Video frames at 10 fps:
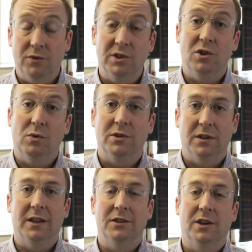results
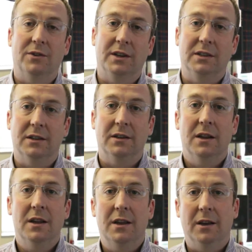that then generated
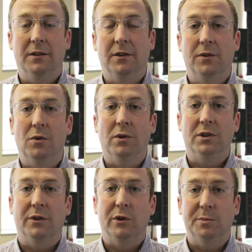the
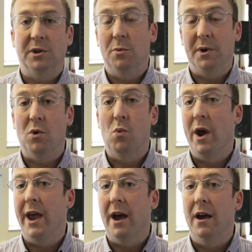thoughts. So it was becoming
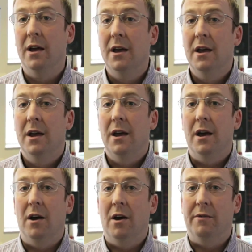aware
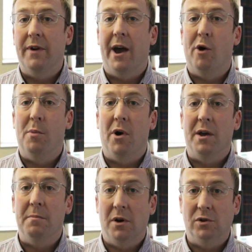of how my
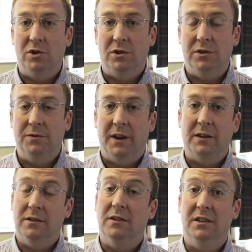emotions
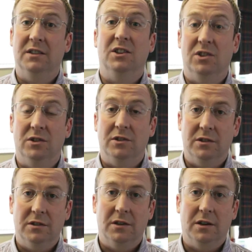affected the
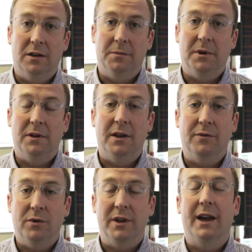decisions and
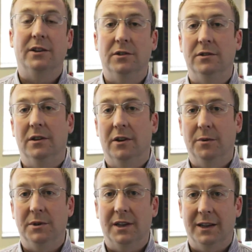therefore the actions that I
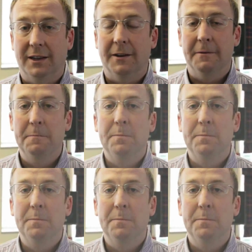was taking.